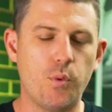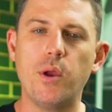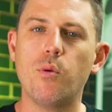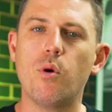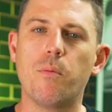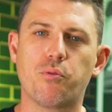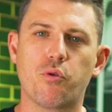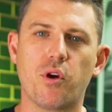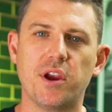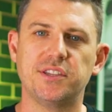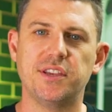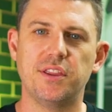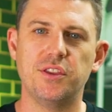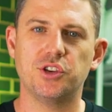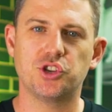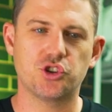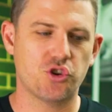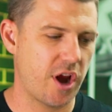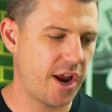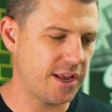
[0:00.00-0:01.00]
we were pressing
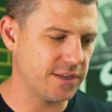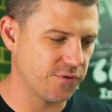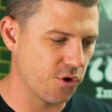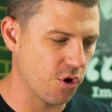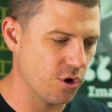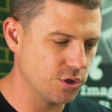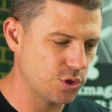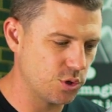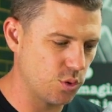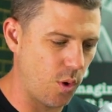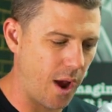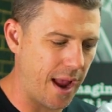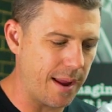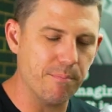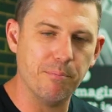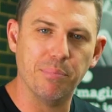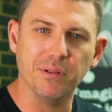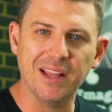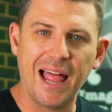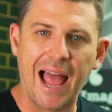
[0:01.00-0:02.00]
this transfer onto a
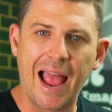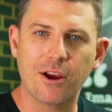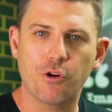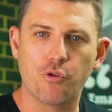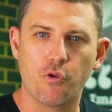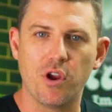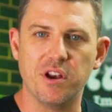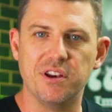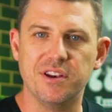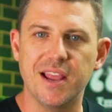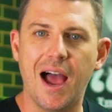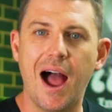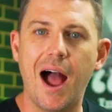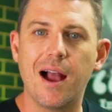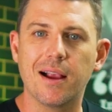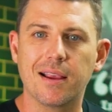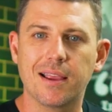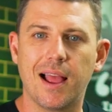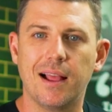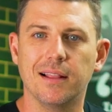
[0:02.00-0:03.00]
black or a
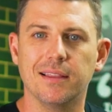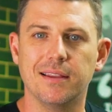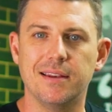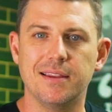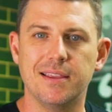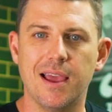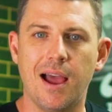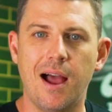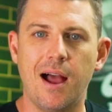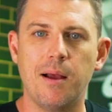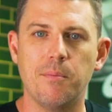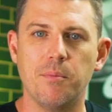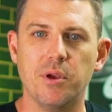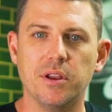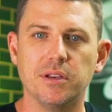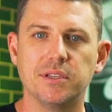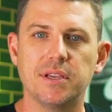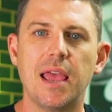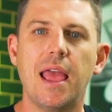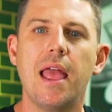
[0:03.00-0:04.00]
dark coloured
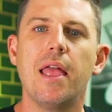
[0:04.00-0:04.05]
garment,